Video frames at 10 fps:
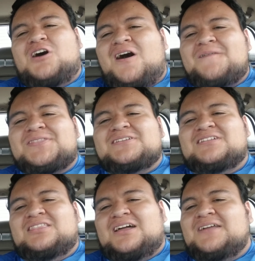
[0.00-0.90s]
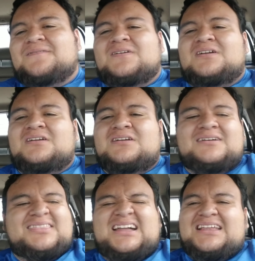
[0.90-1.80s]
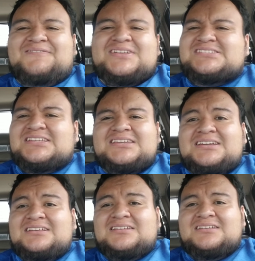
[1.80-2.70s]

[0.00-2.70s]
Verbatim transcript: often in life. Not even as a kid.